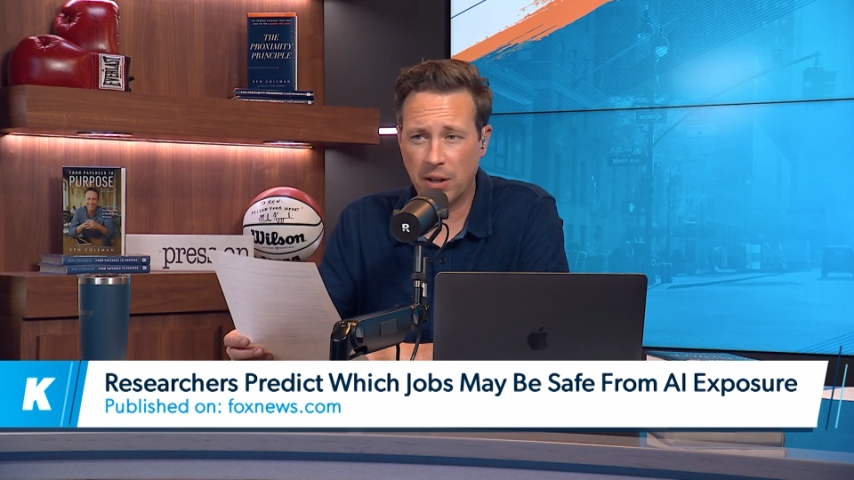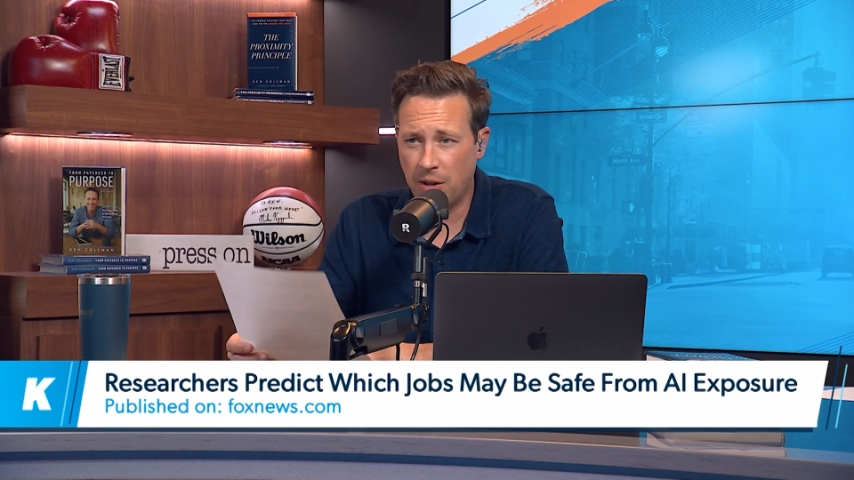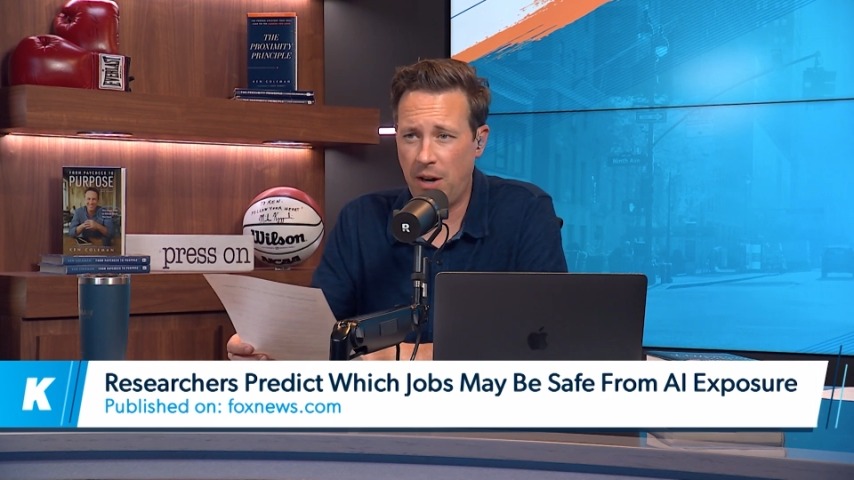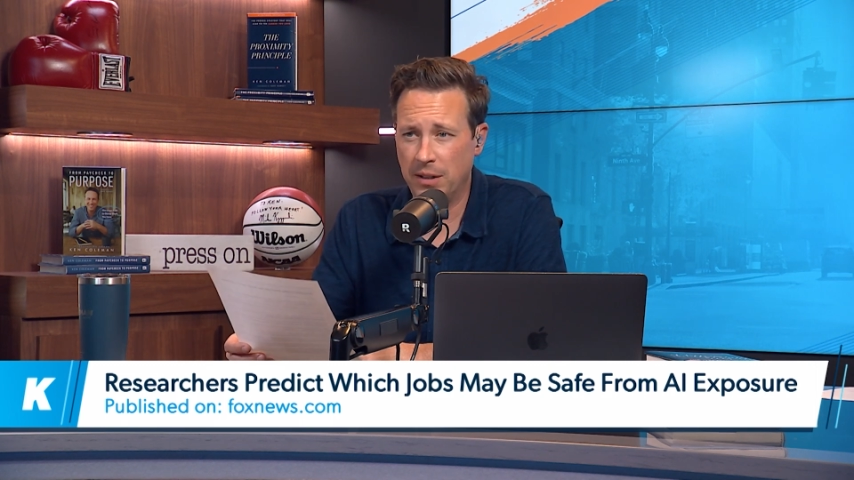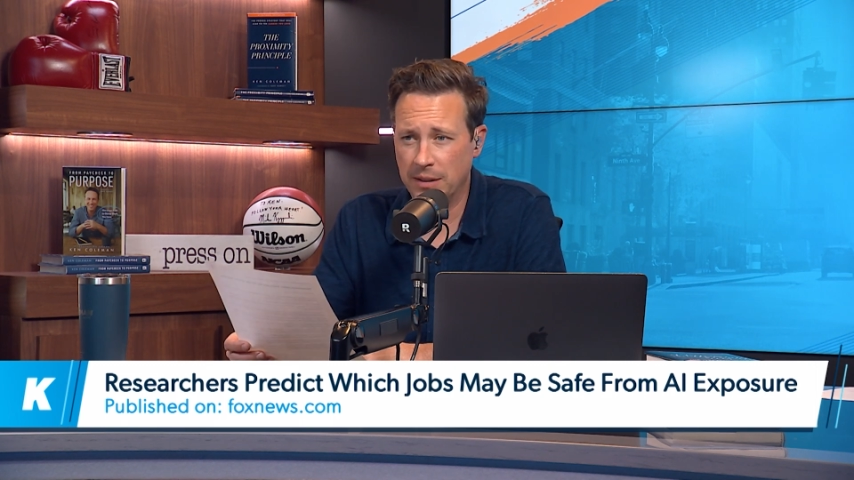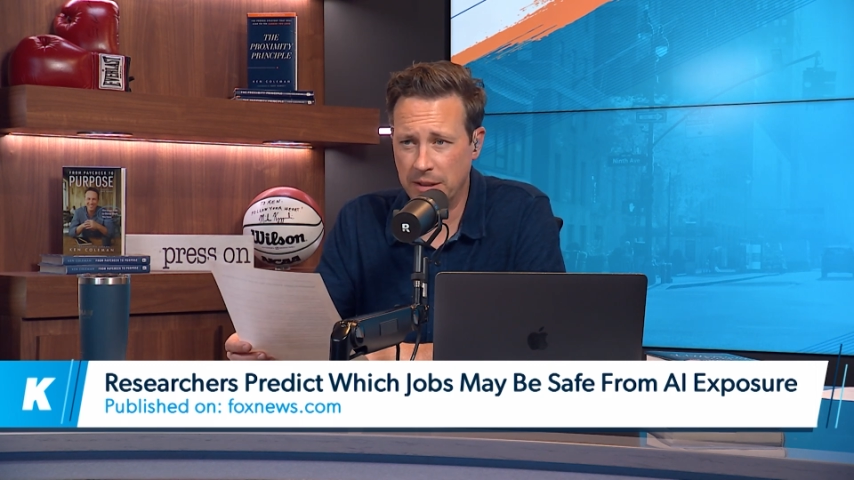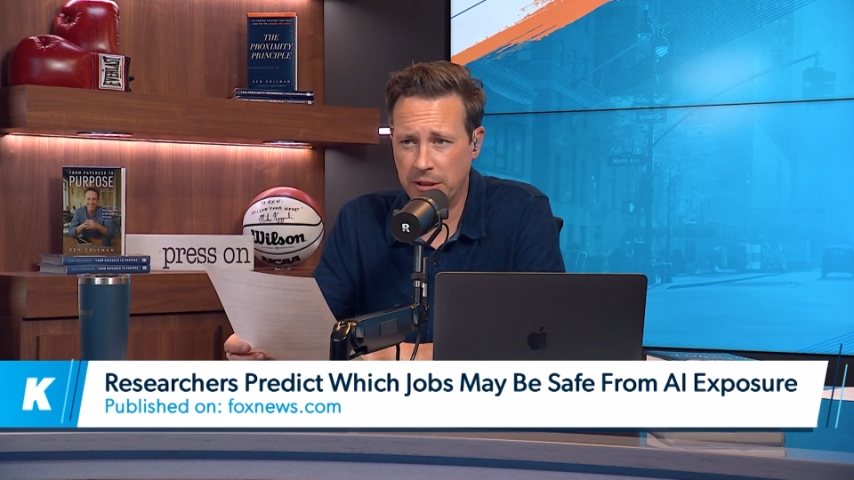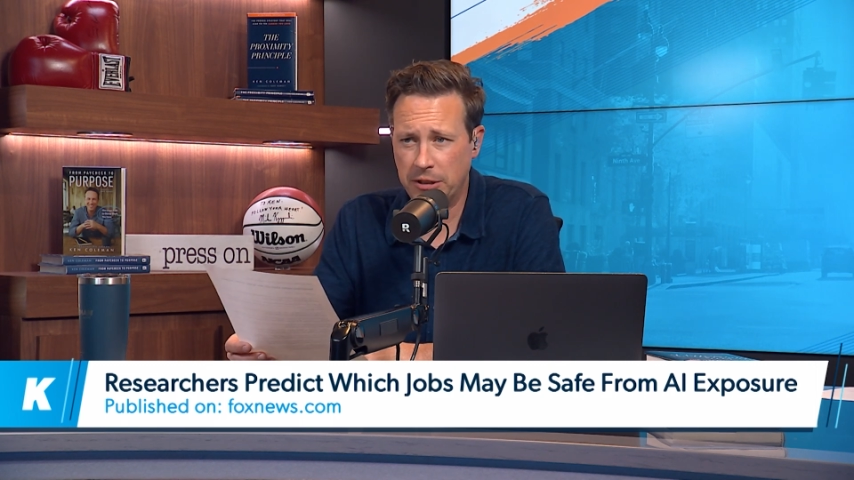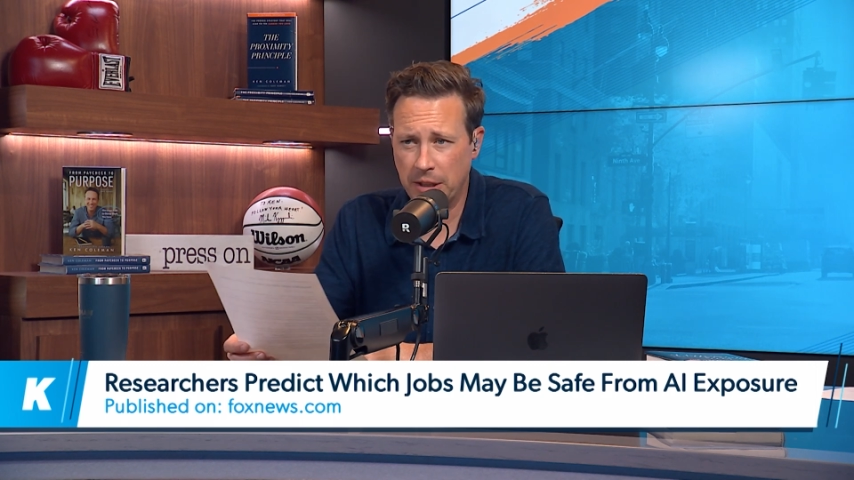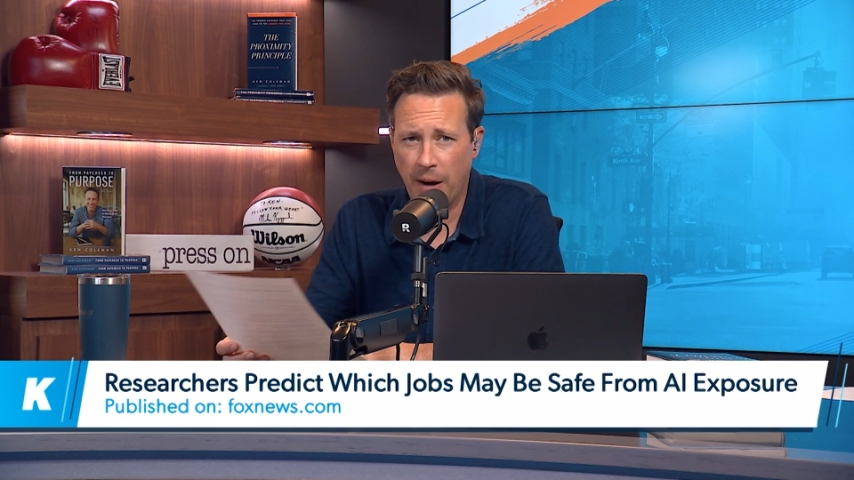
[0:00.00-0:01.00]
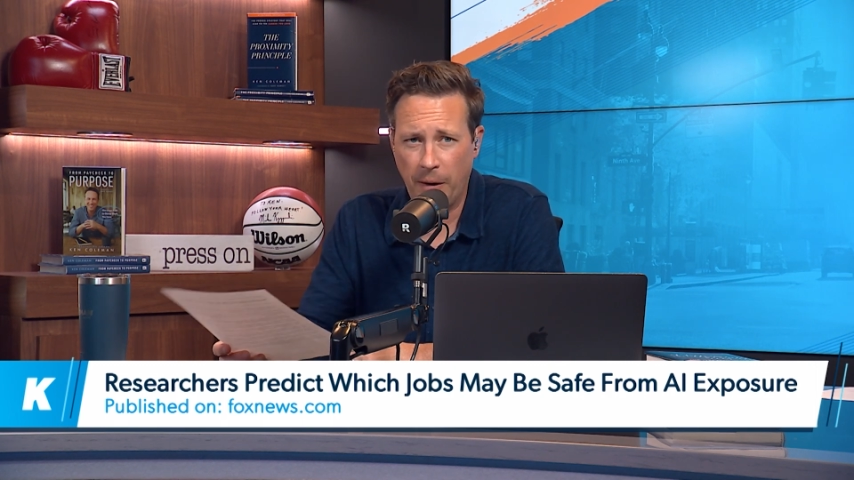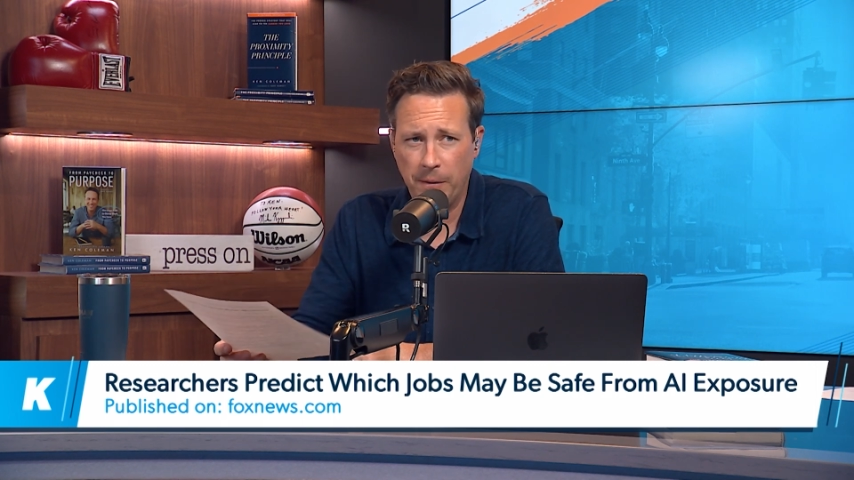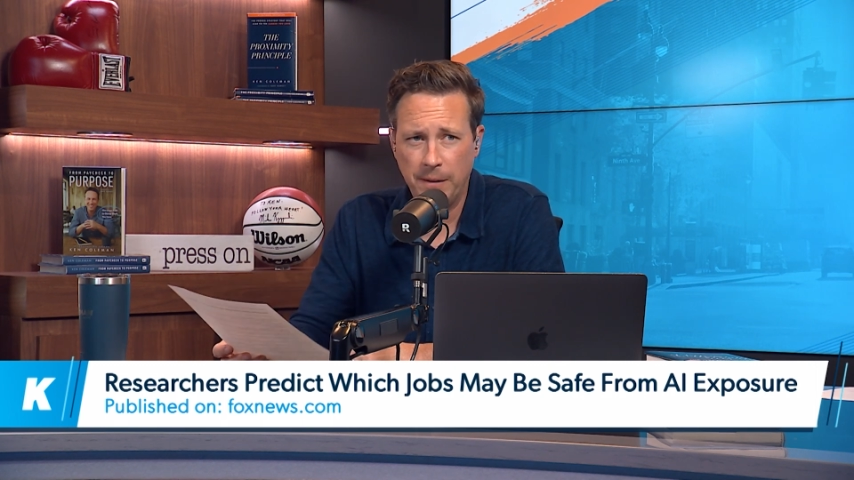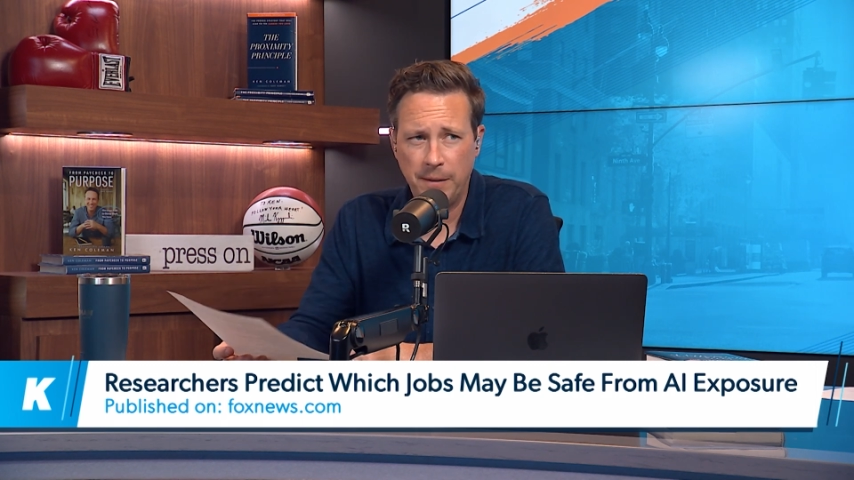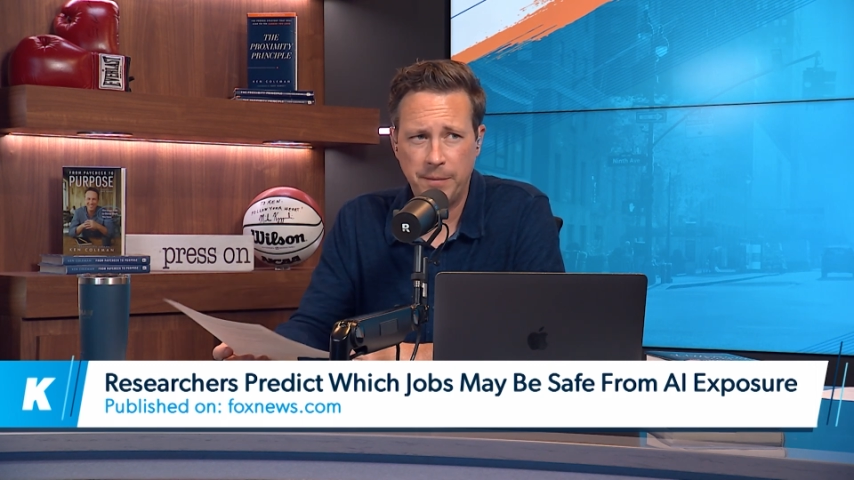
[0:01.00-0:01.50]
a call on this show